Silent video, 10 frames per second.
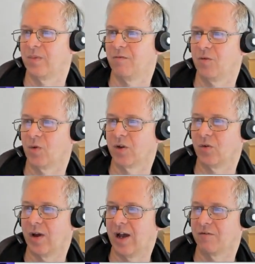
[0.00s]
if you want
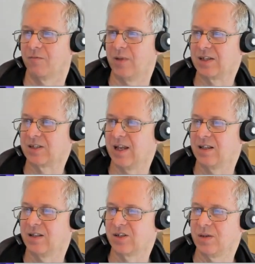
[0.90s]
to have less
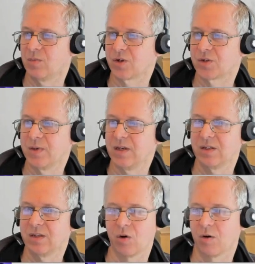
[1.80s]
latency, more
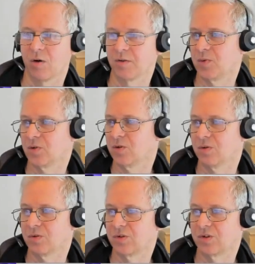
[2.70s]
speed,
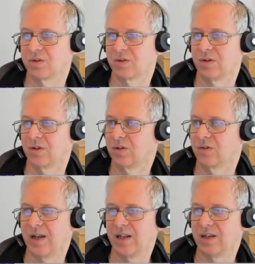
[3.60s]
hospitals,
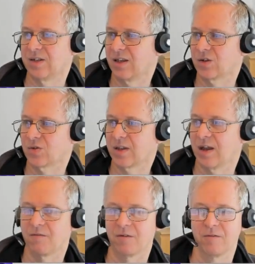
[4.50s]
training centers,
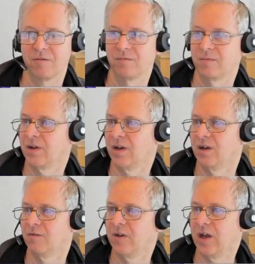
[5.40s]
whatever,
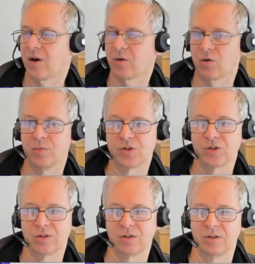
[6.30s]
VR
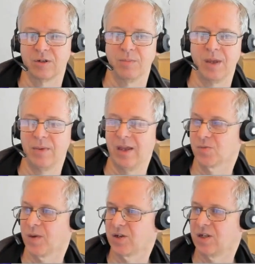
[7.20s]
rooms, maybe
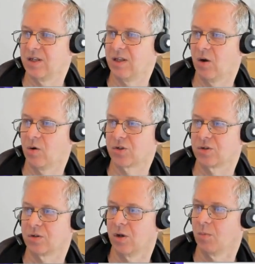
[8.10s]
especially
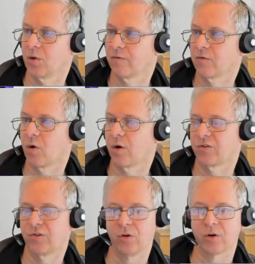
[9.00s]
those. But of
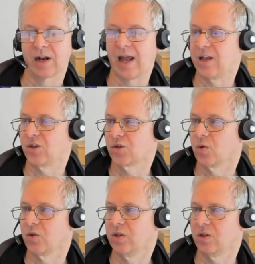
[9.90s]
course, your clients
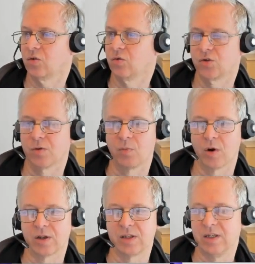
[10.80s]
will need to
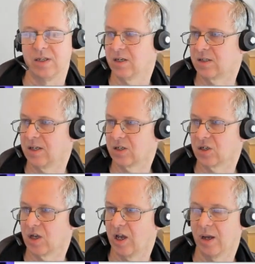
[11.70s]
support the
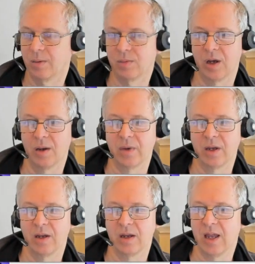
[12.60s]
6
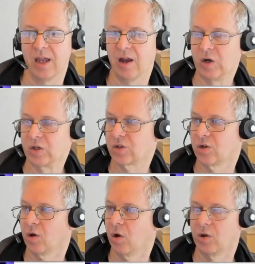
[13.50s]
gigahertz
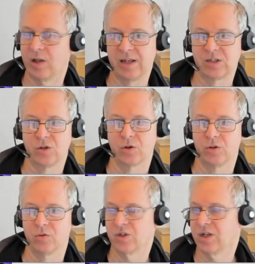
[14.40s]
unless you're
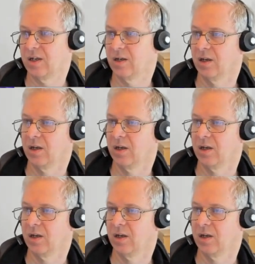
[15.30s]
using